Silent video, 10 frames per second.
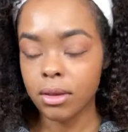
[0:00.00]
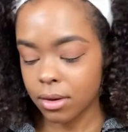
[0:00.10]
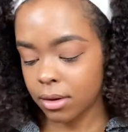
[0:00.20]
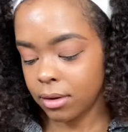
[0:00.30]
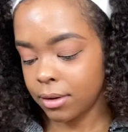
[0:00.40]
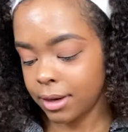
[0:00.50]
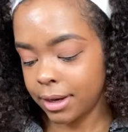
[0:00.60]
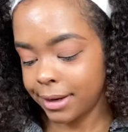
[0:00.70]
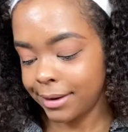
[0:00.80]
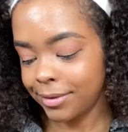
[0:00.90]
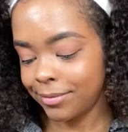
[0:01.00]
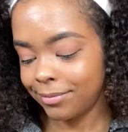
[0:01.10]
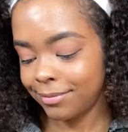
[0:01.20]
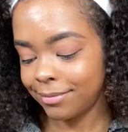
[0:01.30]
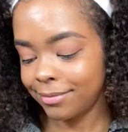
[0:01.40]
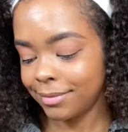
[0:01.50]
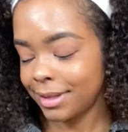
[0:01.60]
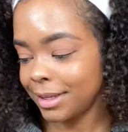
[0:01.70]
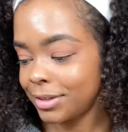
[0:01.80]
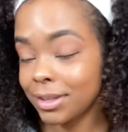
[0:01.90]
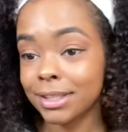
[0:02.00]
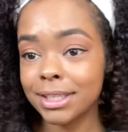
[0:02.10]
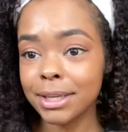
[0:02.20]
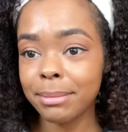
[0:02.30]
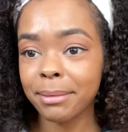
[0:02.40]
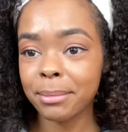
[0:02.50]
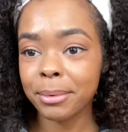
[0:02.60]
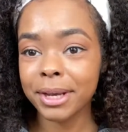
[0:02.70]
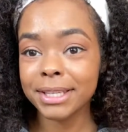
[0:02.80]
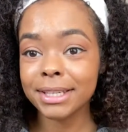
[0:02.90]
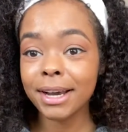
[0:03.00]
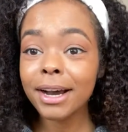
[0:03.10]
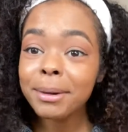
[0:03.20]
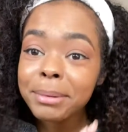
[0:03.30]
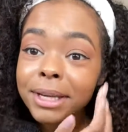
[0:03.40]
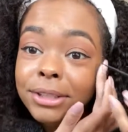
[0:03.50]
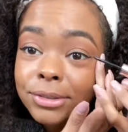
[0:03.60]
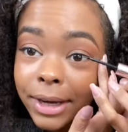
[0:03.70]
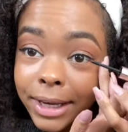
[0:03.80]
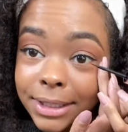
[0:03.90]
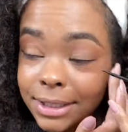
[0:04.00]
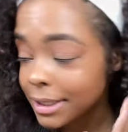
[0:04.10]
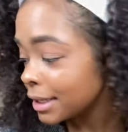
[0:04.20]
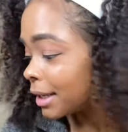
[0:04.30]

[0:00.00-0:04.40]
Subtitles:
Okay. As you can see, baby boy is up and dressed.